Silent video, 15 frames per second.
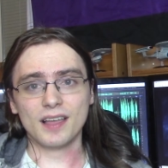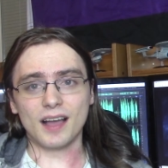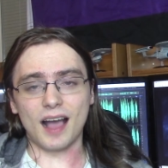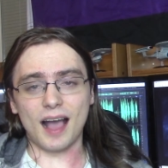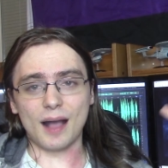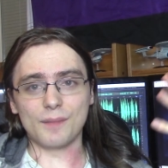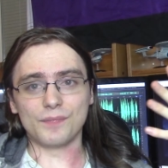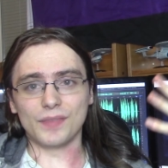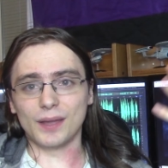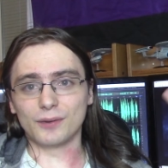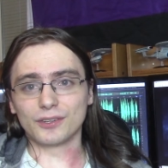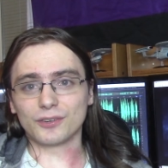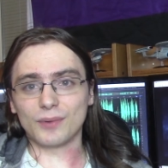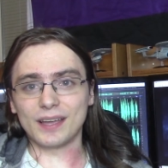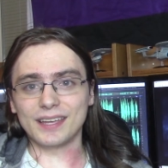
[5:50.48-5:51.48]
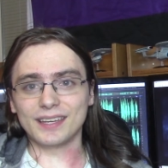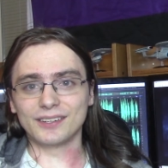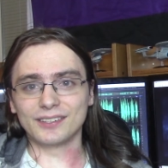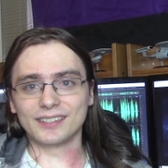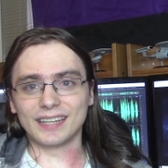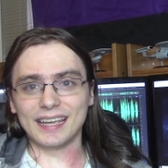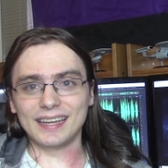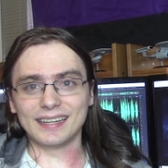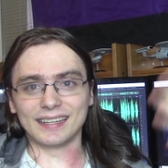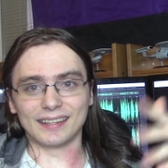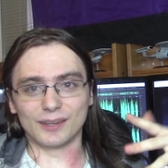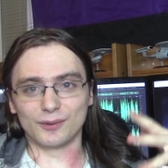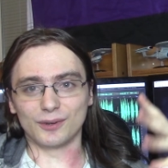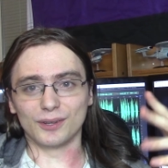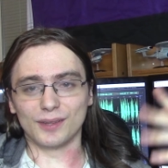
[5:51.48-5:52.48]
It was quite entertaining.
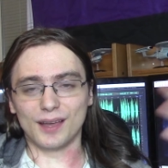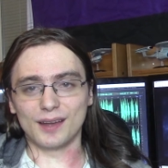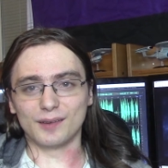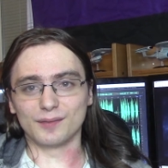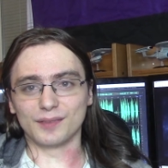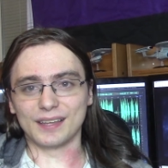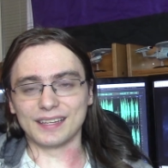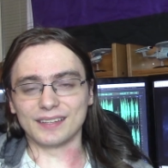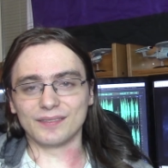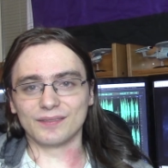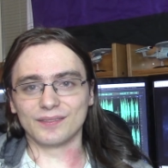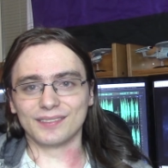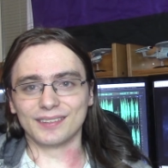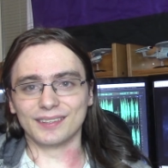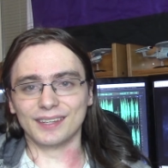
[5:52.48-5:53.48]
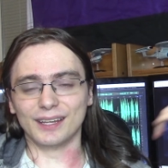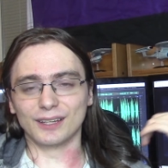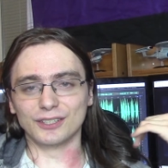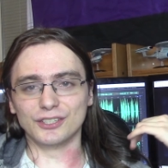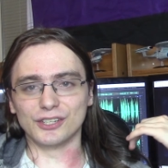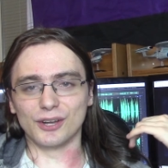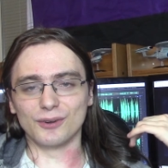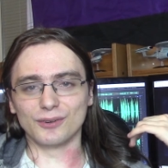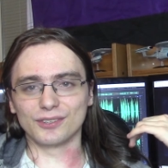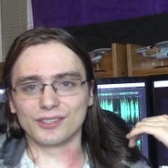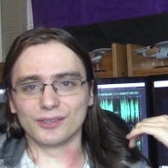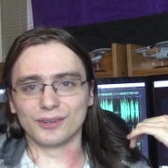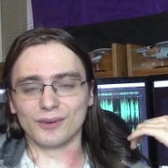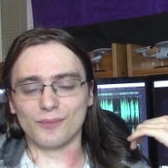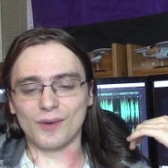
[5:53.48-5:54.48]
There were a lot of like little jokes,
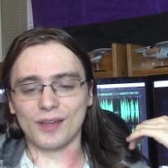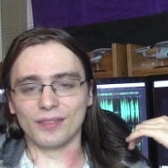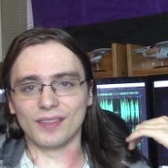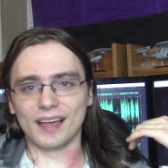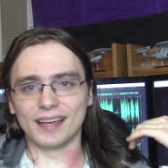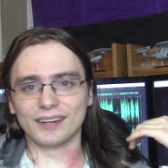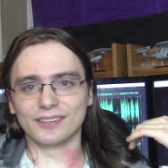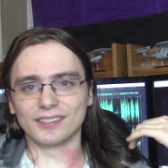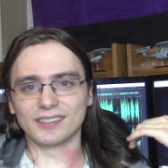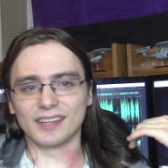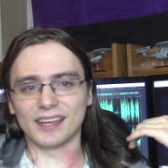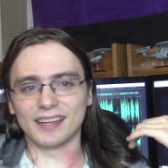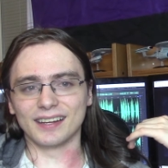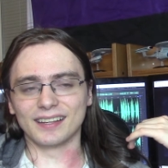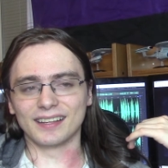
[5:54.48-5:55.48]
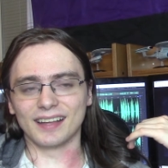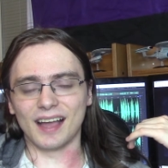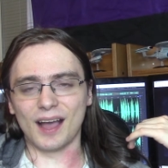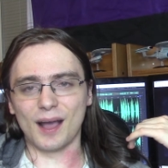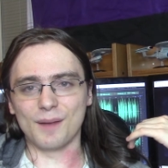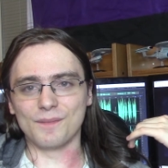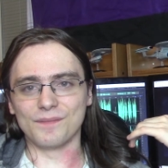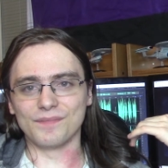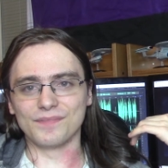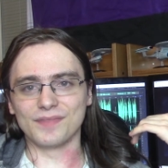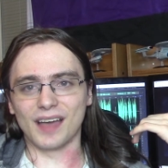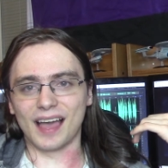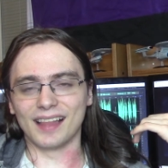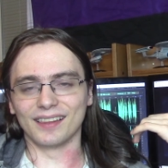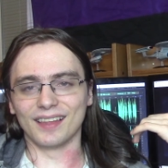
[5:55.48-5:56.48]
sort of one-liners that
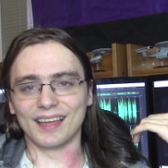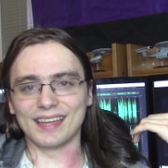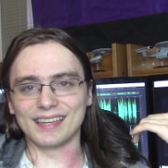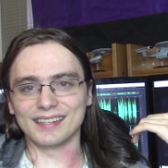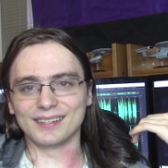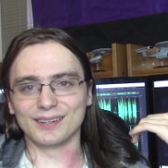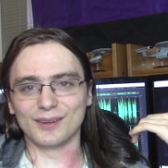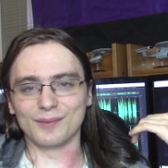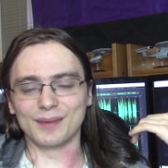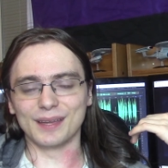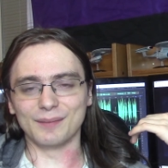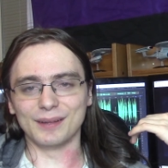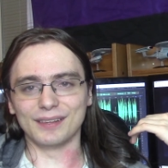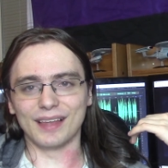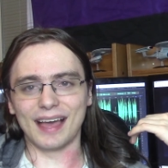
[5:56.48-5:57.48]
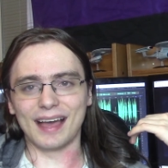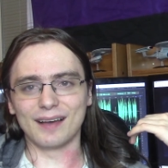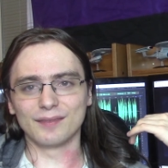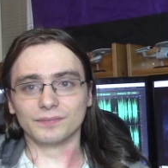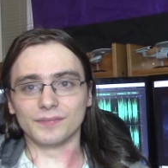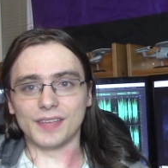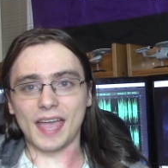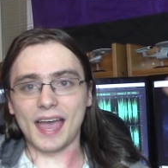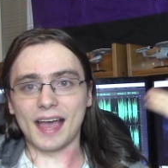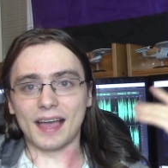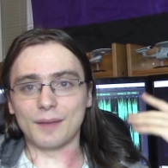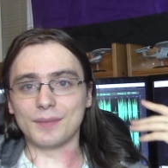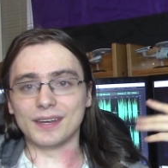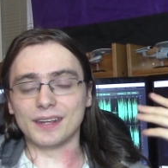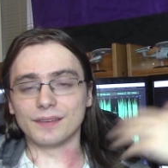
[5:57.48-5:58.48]
I liked, you know, made me laugh. Yeah,
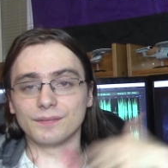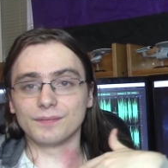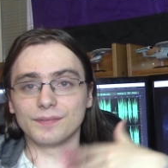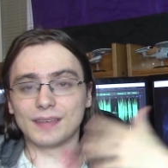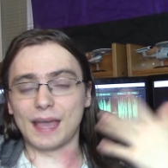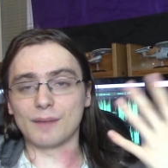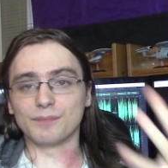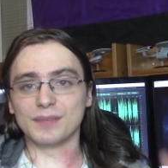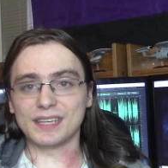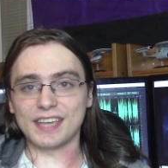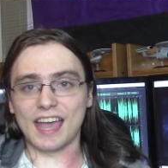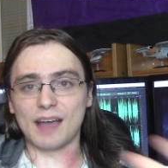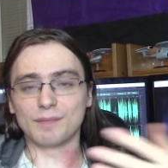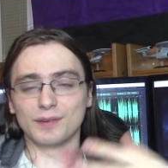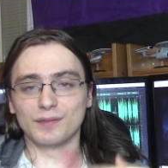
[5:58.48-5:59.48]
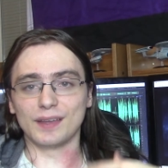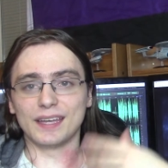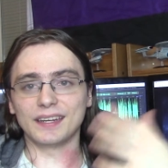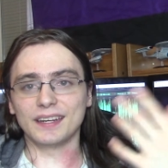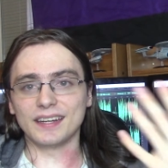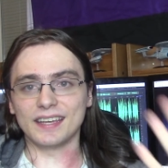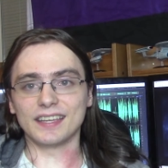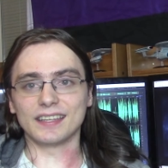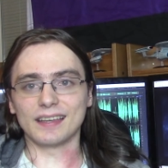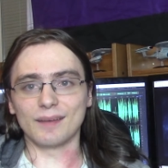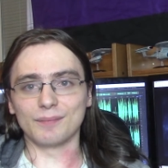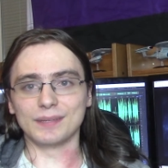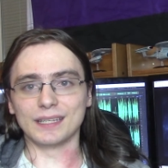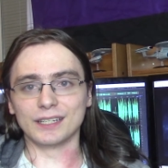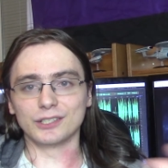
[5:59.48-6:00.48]
I mean, it kept me captivated. It
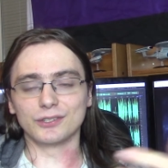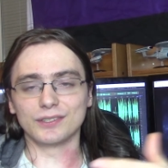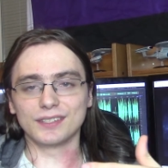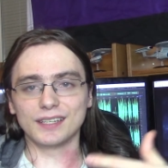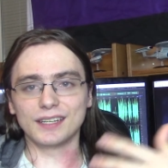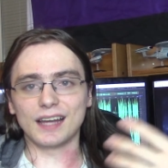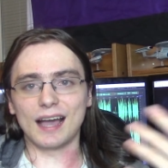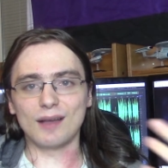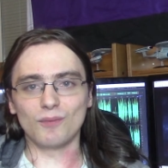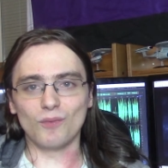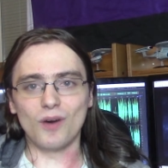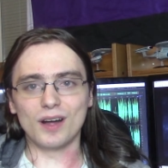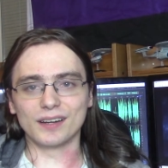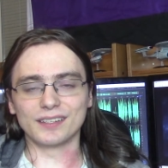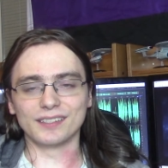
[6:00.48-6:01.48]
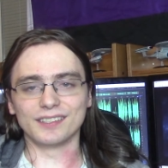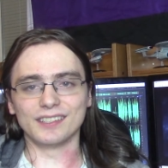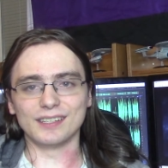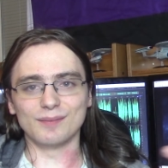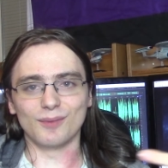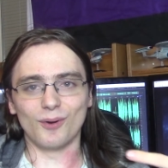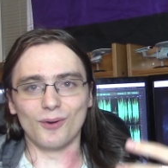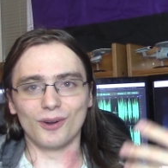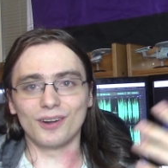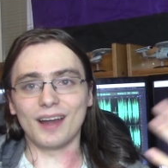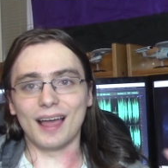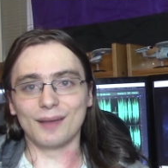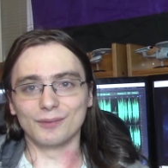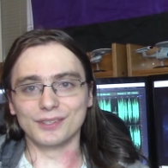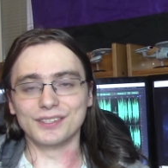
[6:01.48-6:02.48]
kept me interested. I want to see more. I was